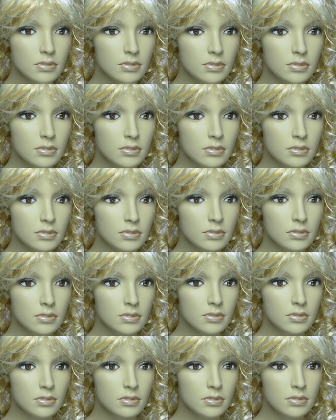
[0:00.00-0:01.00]

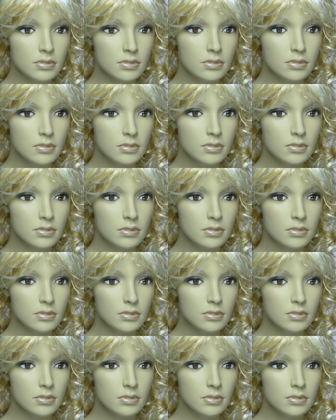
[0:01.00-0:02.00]

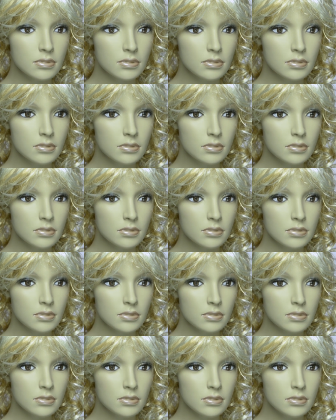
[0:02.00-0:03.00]

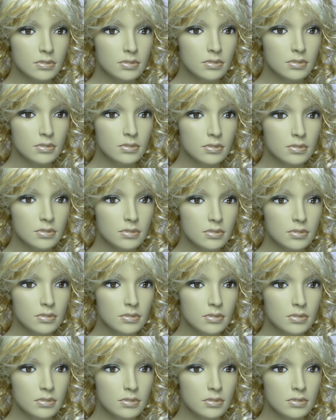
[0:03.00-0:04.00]

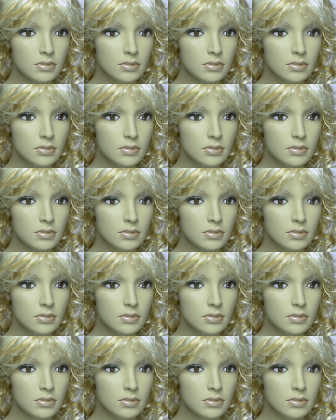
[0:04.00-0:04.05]
(silence)